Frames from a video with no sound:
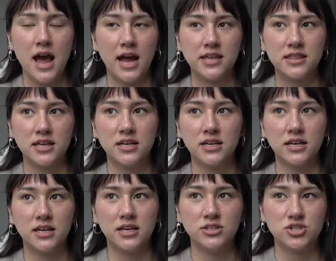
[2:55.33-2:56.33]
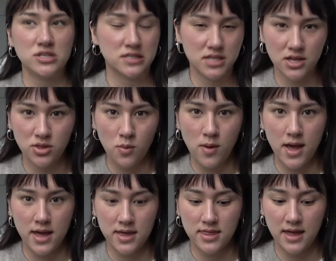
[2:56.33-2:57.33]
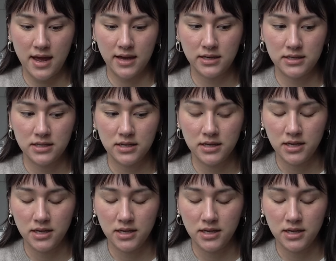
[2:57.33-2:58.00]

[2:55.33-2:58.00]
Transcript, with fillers: I think just in the way that